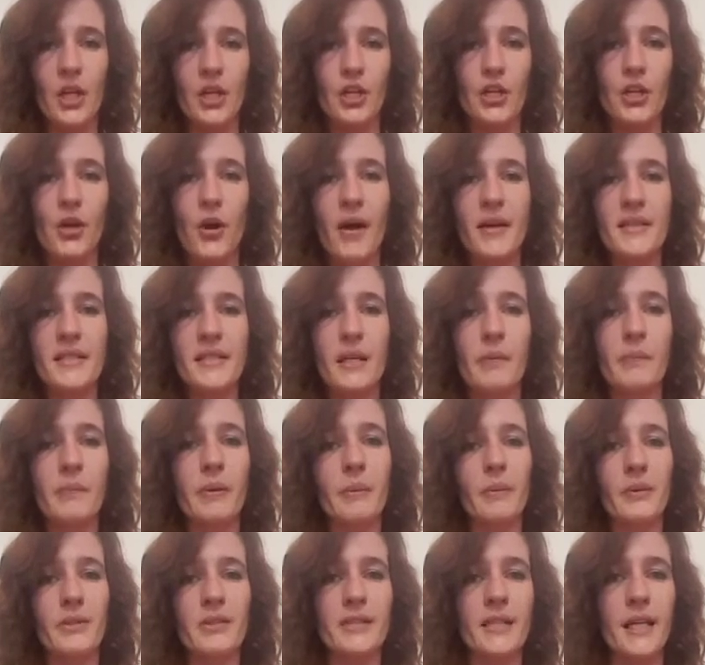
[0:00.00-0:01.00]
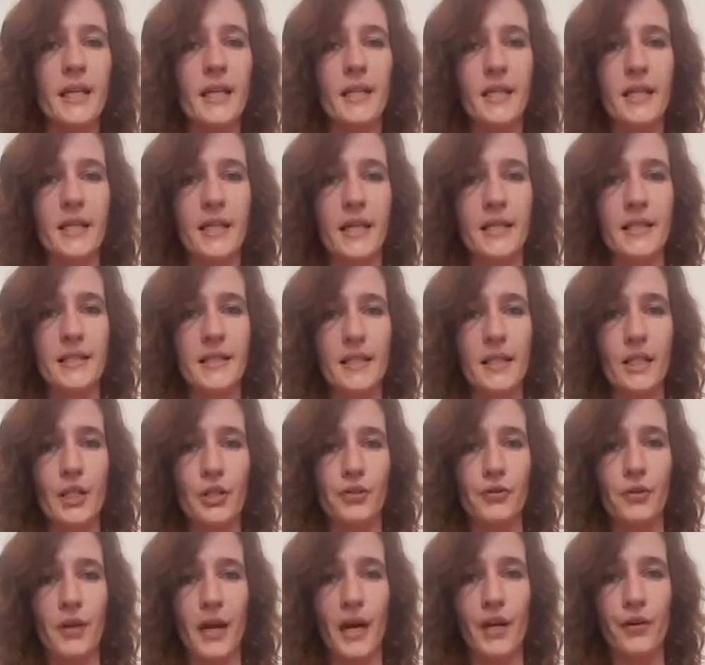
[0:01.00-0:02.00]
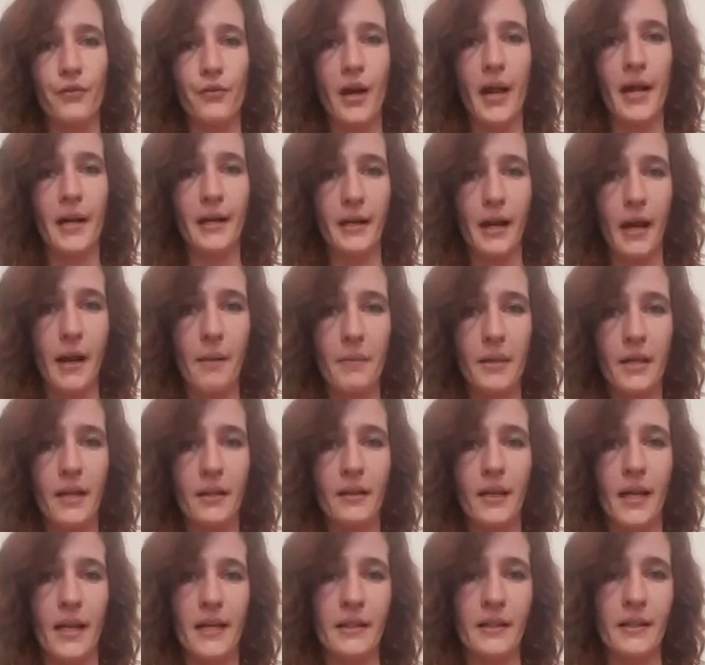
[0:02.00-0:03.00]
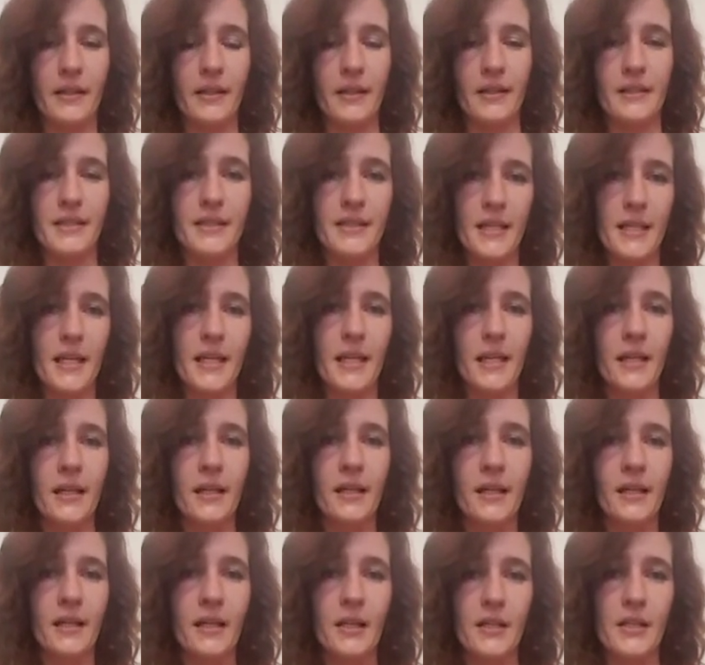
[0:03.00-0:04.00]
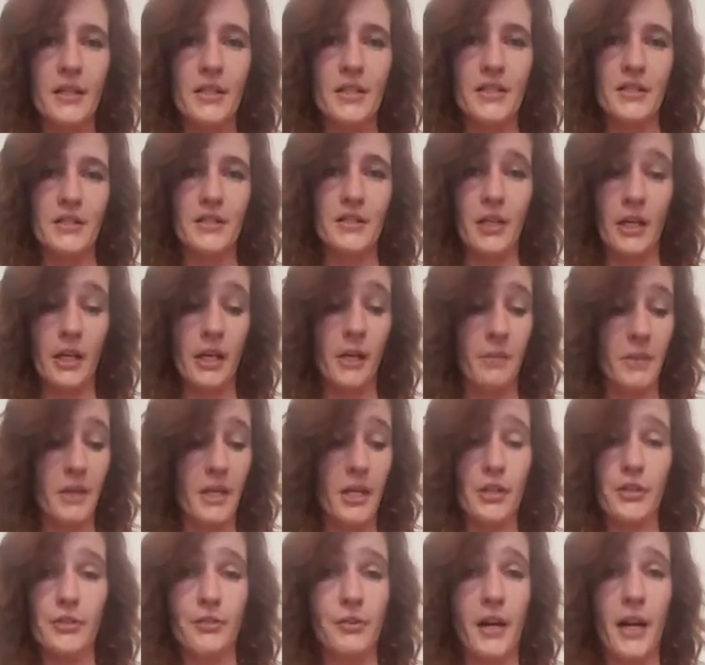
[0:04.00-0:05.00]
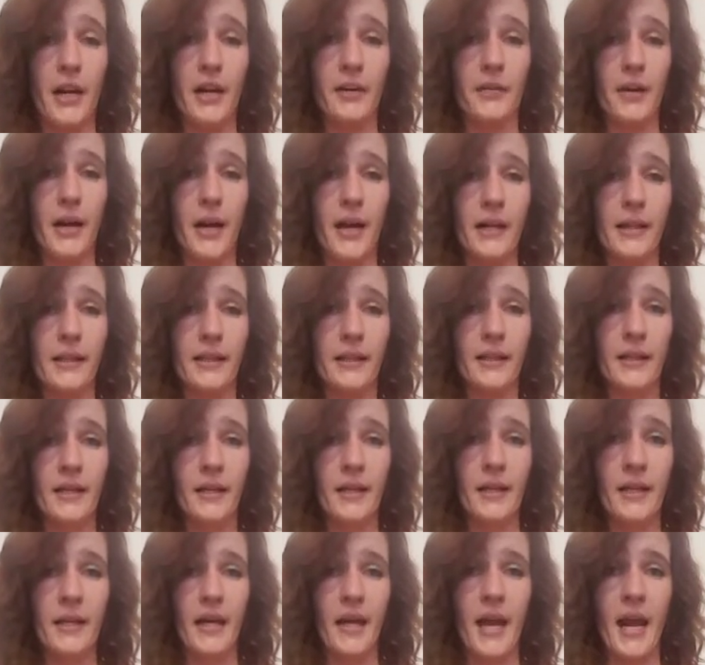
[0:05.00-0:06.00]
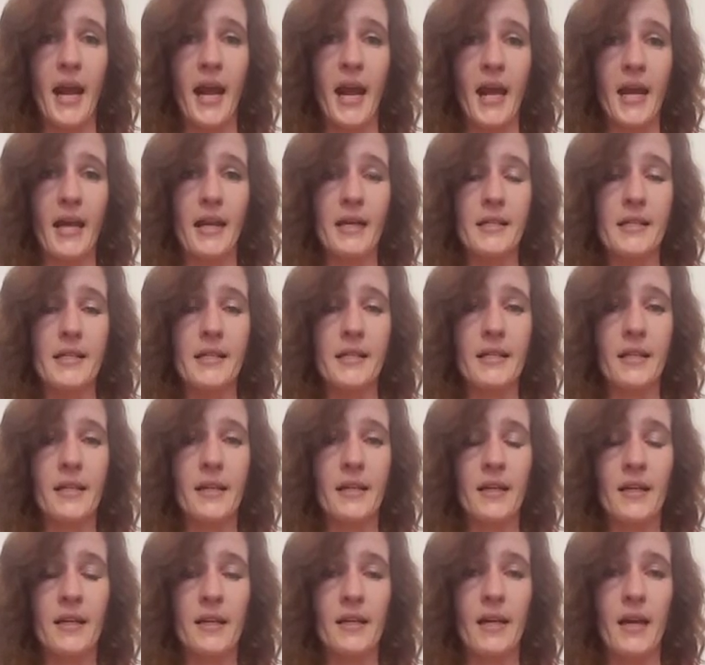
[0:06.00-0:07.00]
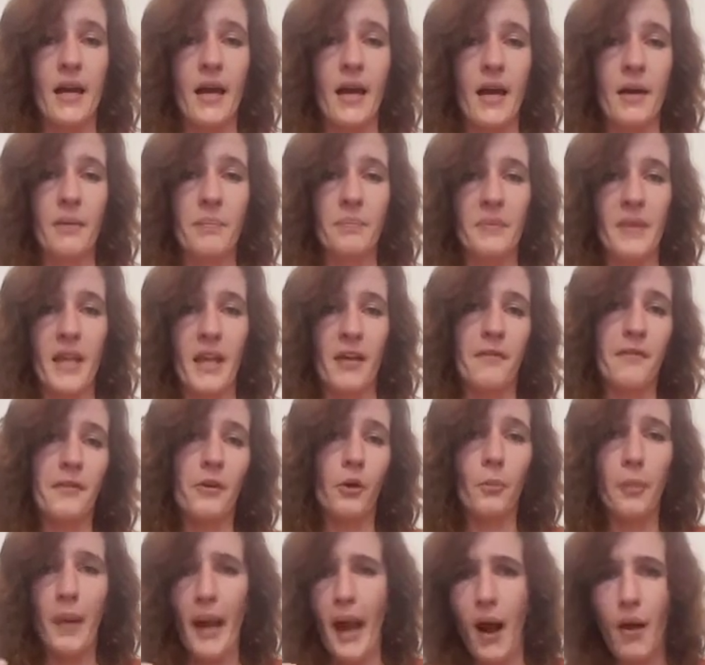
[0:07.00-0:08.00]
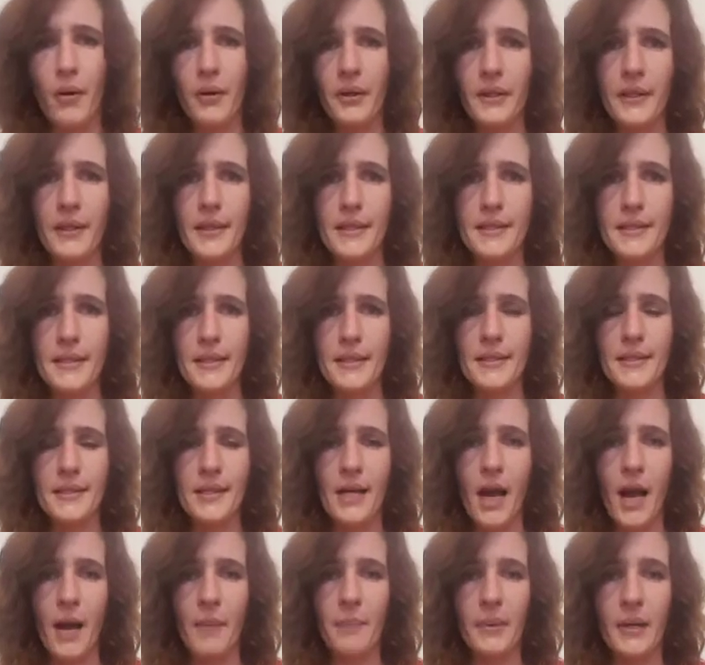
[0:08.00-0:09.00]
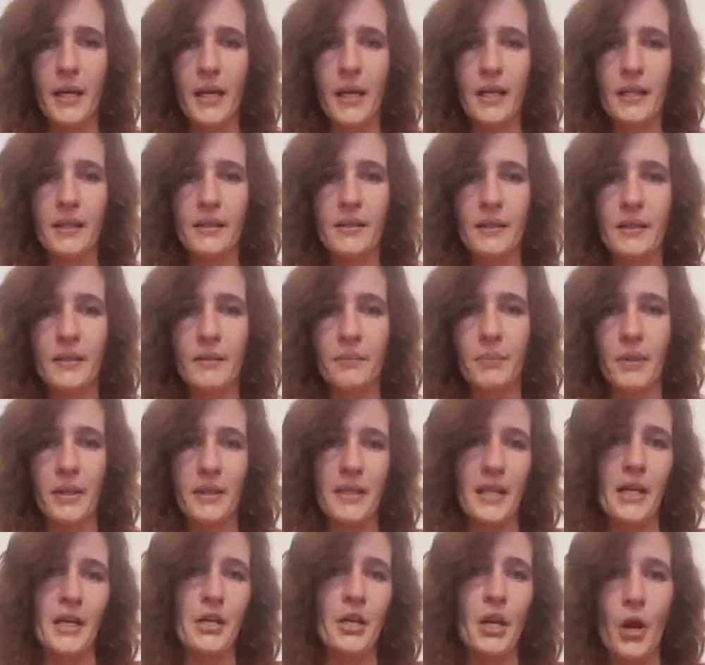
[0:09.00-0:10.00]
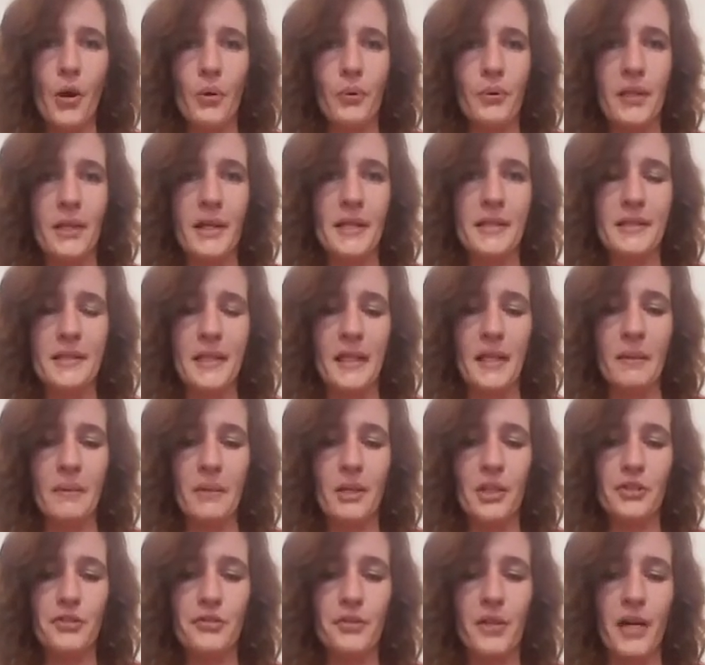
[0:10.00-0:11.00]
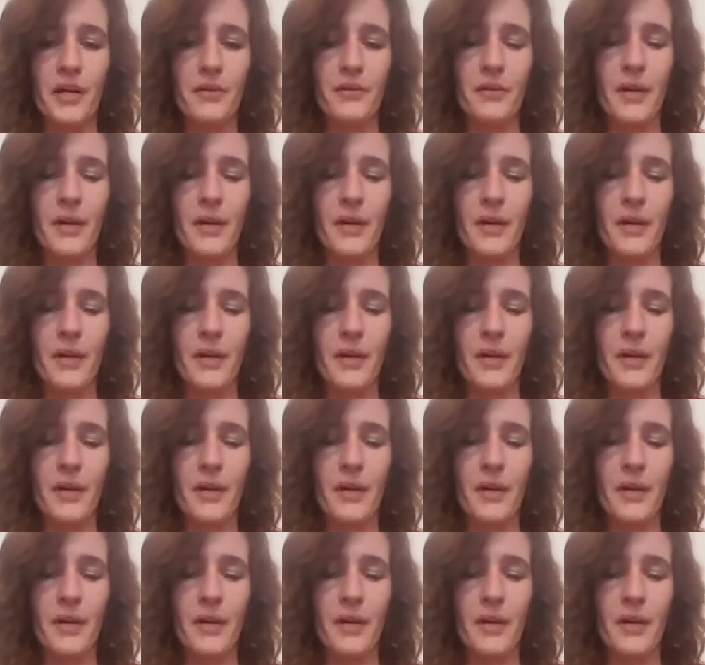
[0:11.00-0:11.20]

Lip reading: you know how some people say that they see a train wreck coming, like they see this is going to be a train wreck and they feel powerless to stop it, but they know that it's going to be a train